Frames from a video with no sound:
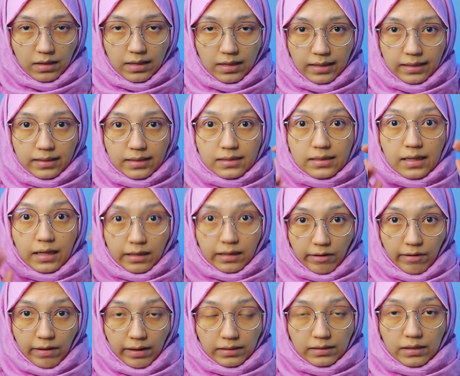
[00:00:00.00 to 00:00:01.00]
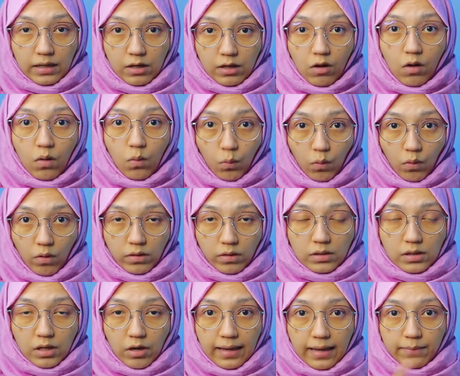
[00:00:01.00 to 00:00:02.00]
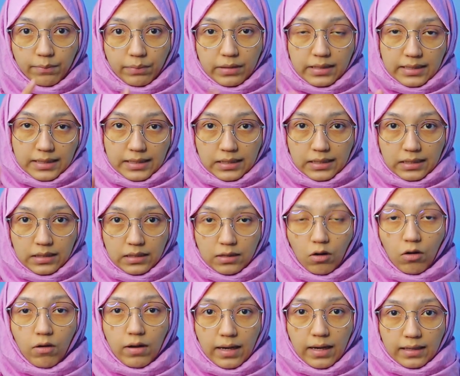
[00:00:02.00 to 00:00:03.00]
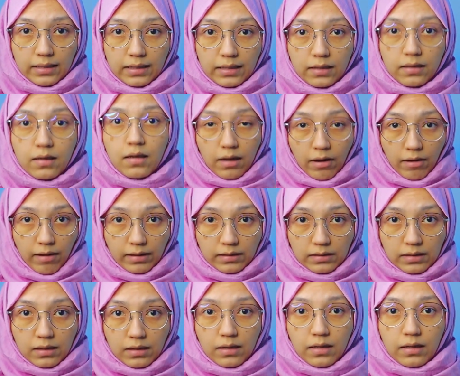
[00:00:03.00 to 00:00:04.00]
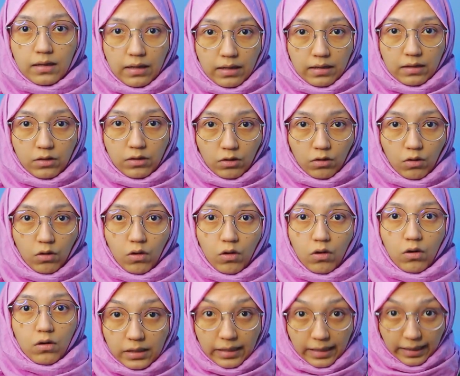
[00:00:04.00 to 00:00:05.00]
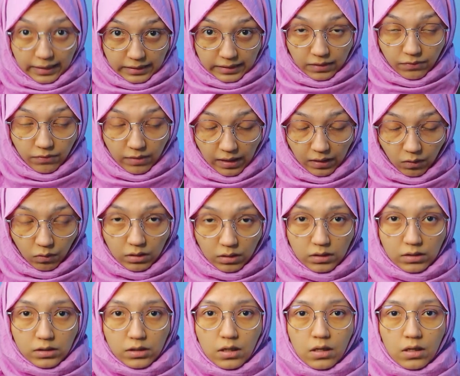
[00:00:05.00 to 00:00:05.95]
It is a character, not words, A, B, C, or any character in your native language,